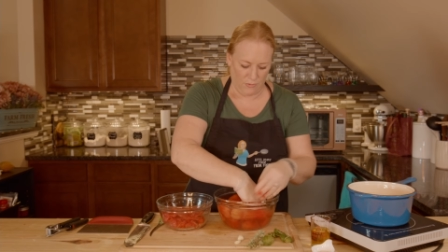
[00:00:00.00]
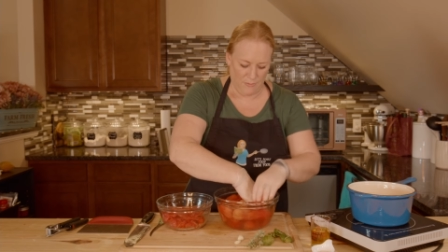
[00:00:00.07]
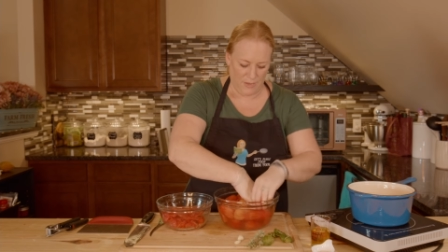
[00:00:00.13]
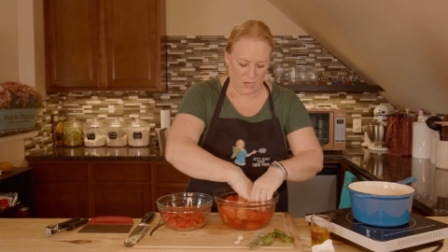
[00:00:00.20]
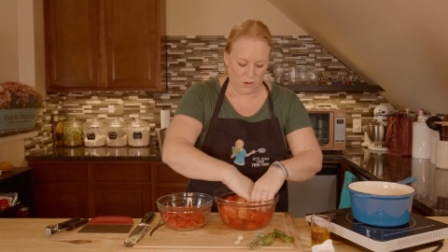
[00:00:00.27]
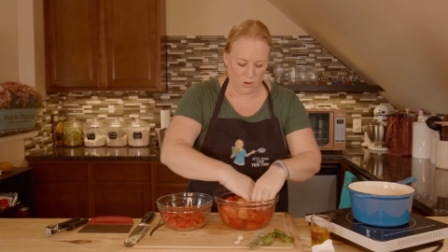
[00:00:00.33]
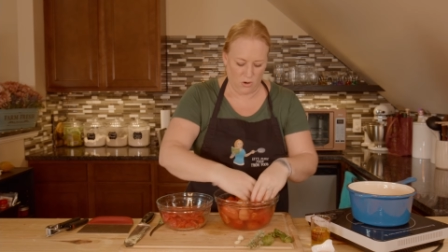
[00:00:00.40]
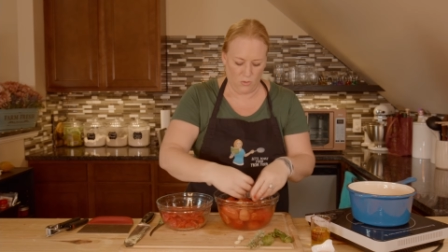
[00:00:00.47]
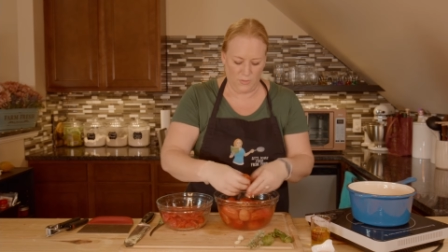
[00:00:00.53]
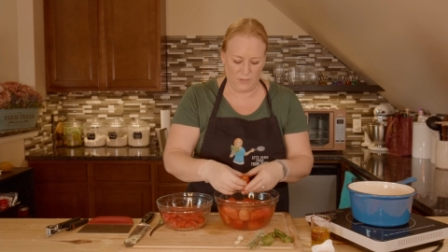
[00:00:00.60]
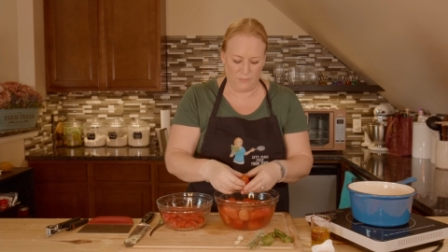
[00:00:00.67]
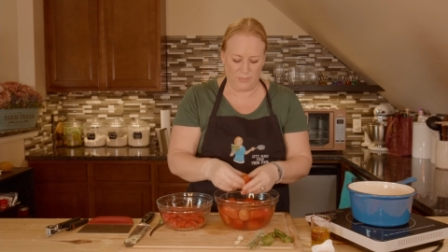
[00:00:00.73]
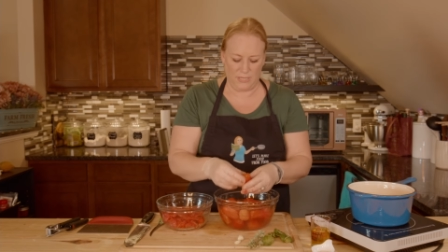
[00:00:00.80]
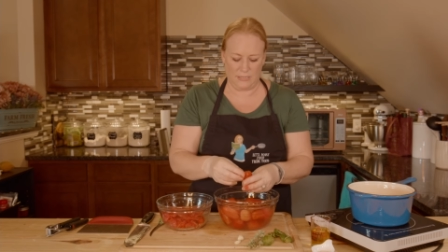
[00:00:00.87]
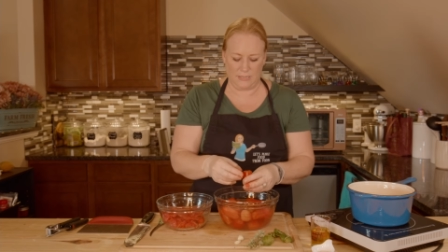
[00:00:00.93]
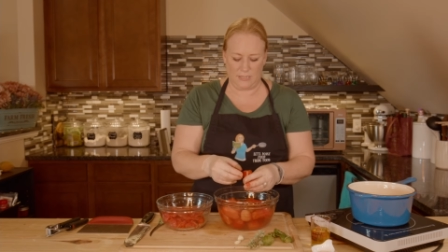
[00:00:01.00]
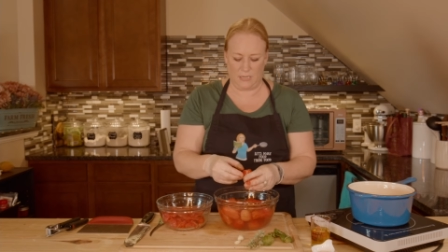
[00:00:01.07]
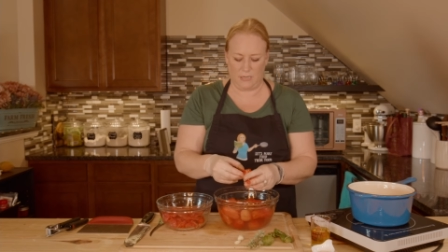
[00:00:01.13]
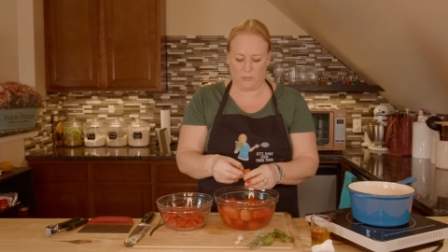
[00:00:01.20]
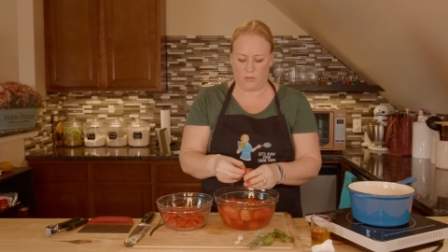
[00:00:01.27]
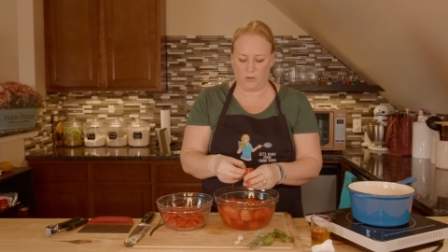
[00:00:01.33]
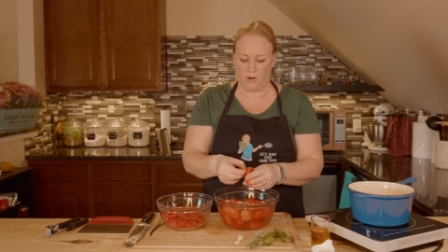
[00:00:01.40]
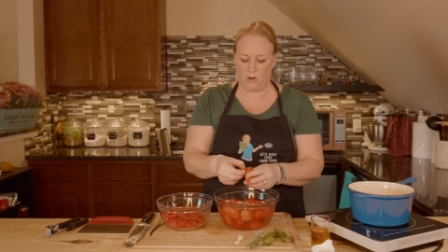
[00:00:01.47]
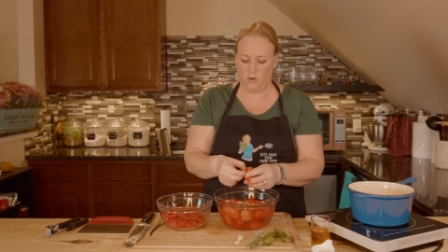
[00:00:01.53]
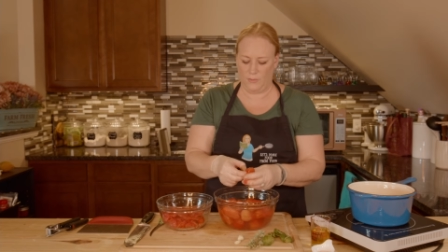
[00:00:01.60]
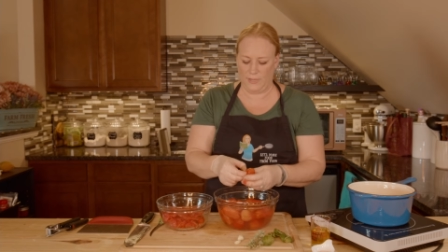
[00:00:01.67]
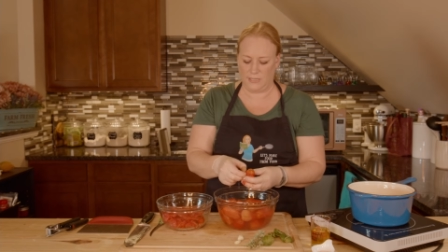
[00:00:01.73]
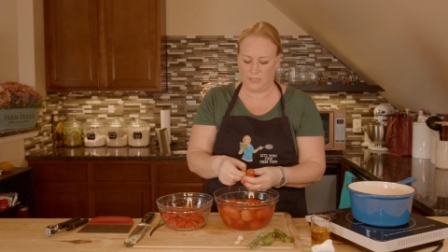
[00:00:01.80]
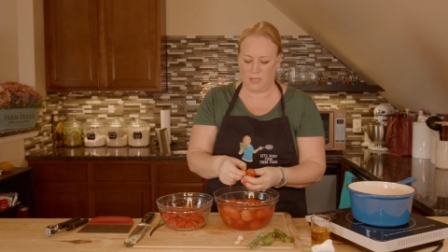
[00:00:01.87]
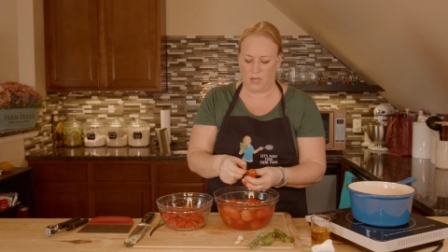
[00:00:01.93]
We make our homemade pizza with our
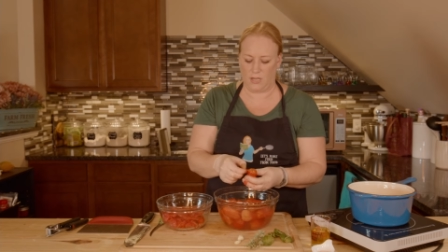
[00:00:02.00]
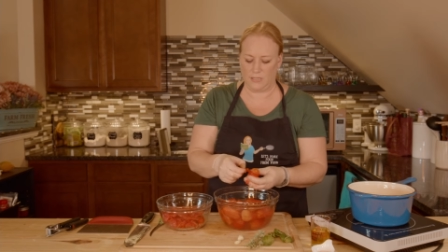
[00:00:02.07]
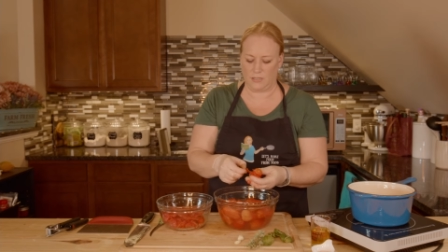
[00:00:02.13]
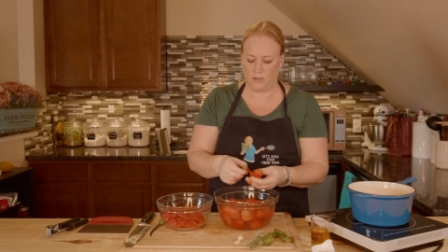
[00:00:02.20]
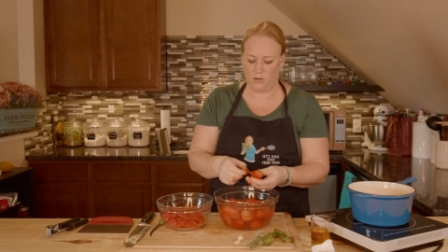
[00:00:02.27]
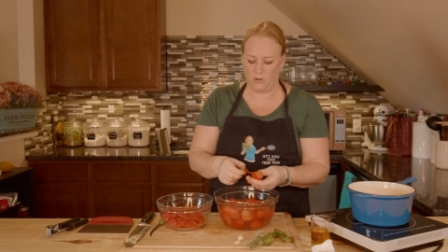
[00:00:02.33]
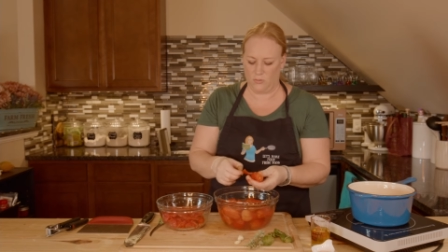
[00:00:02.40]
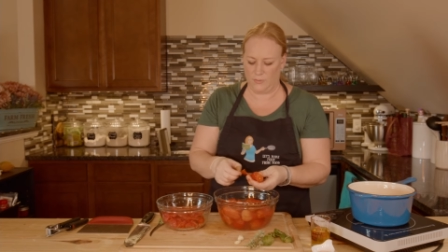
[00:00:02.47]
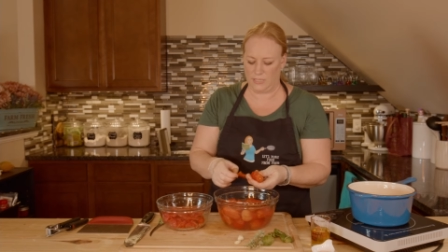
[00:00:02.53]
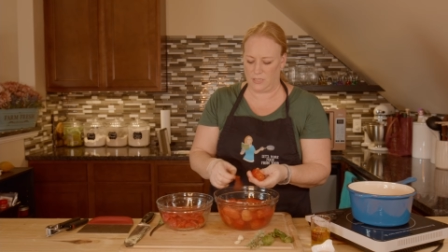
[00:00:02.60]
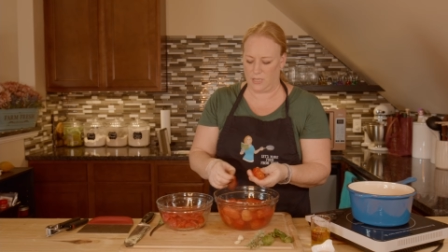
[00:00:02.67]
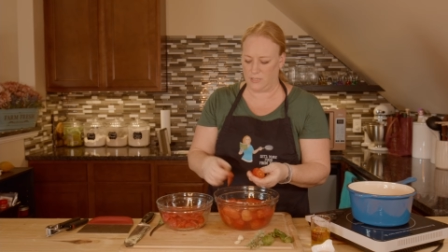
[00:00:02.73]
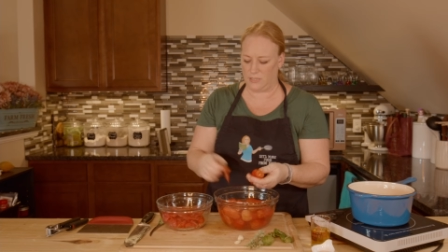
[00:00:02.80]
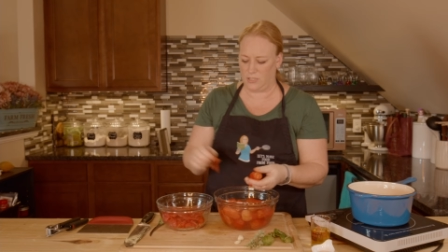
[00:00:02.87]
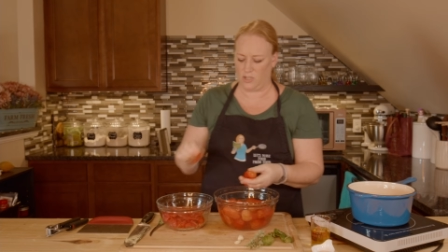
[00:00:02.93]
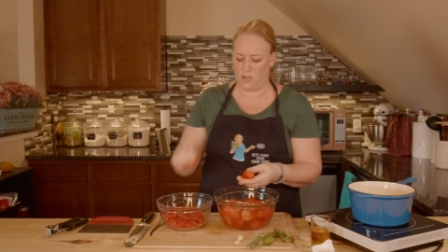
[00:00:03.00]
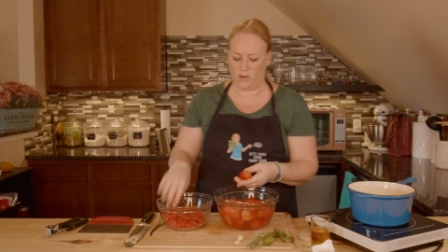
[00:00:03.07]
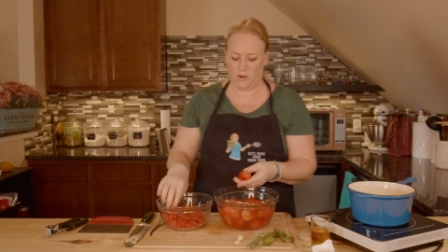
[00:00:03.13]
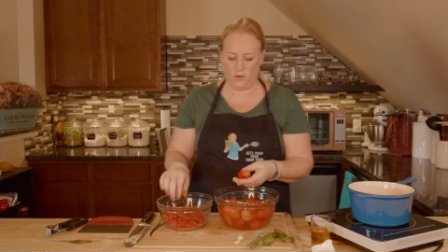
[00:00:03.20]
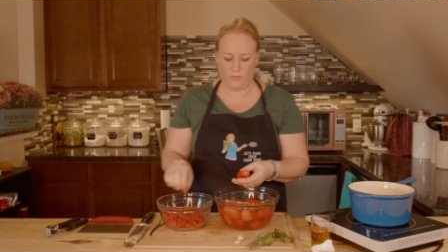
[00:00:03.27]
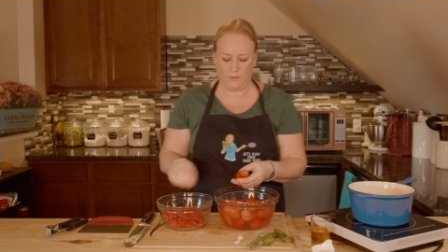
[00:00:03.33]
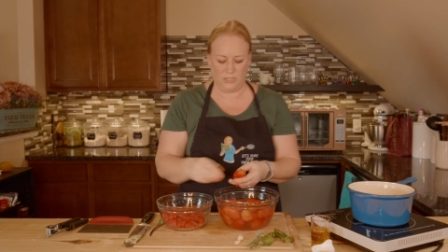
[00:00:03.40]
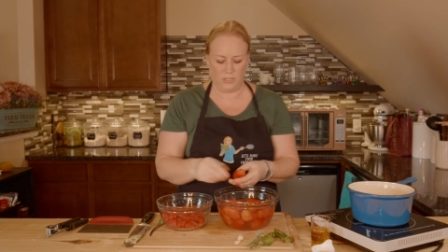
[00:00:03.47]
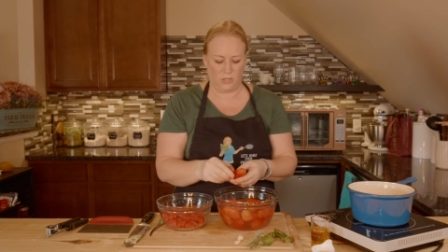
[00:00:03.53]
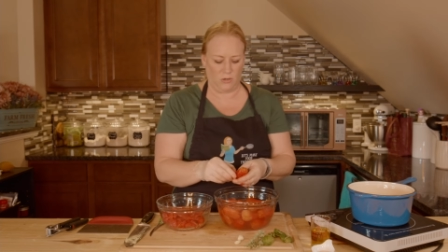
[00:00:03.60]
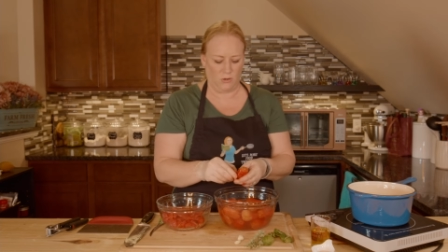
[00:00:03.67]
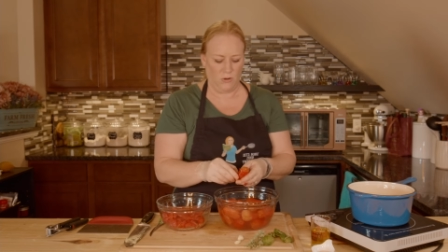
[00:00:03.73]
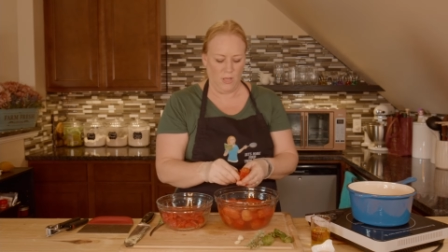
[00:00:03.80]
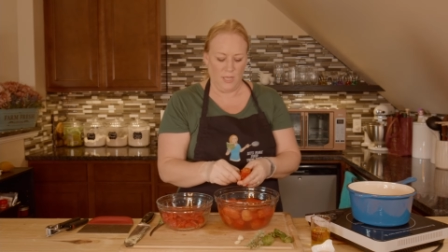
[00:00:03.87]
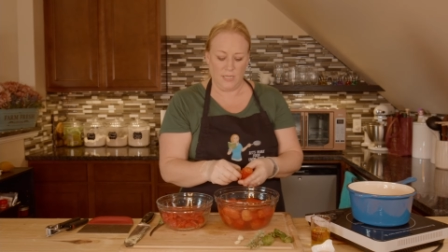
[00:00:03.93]
homemade sauce and our homemade sausage and our homemade dough.